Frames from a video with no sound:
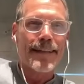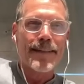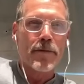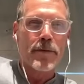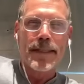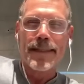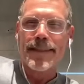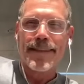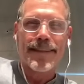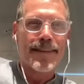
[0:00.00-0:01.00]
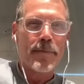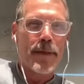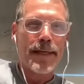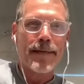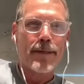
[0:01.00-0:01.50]
So it was easy as could
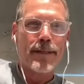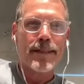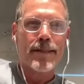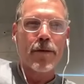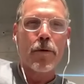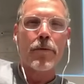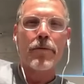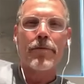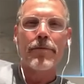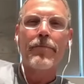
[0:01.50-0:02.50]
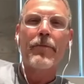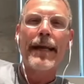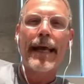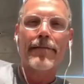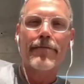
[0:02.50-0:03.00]
be. We just stole right
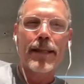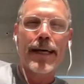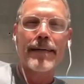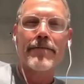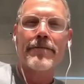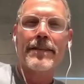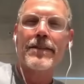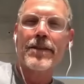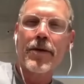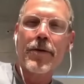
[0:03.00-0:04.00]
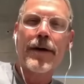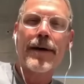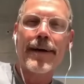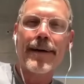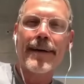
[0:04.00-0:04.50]
out of her life, and so
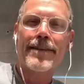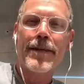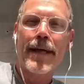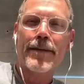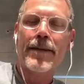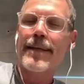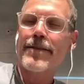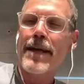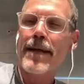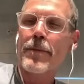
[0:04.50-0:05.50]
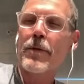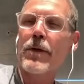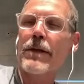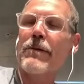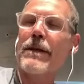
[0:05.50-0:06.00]
it turned out to be
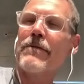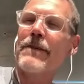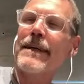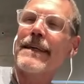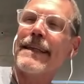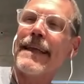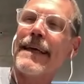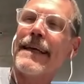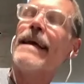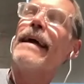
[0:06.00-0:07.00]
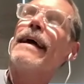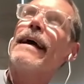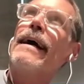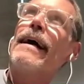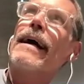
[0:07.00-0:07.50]
really really fun. And then
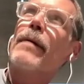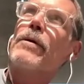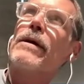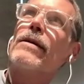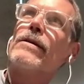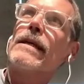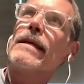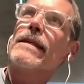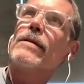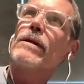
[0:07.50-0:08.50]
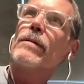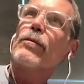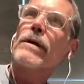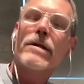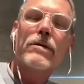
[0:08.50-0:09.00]
a couple of years in, she was at
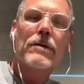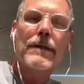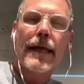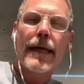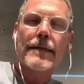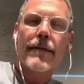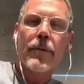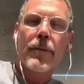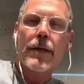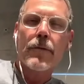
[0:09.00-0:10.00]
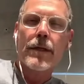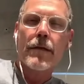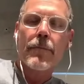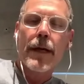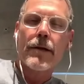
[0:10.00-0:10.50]
preschool, and they asked everybody what their
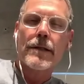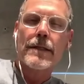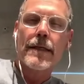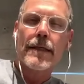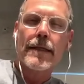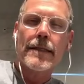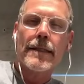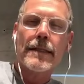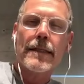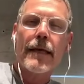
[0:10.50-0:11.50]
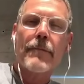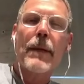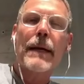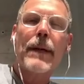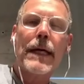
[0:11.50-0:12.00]
parents did, and she said,
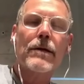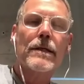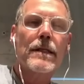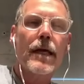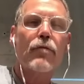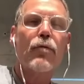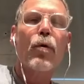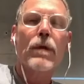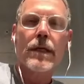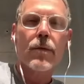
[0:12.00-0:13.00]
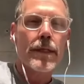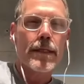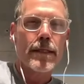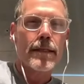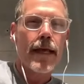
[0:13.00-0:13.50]
"My parents tell Rolly what
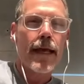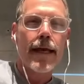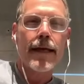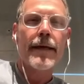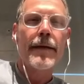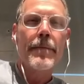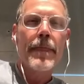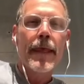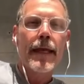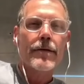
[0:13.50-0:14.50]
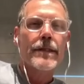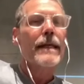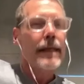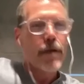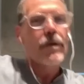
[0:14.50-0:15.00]
to say." And I was
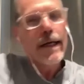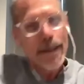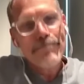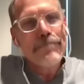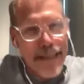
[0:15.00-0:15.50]
like, you know what?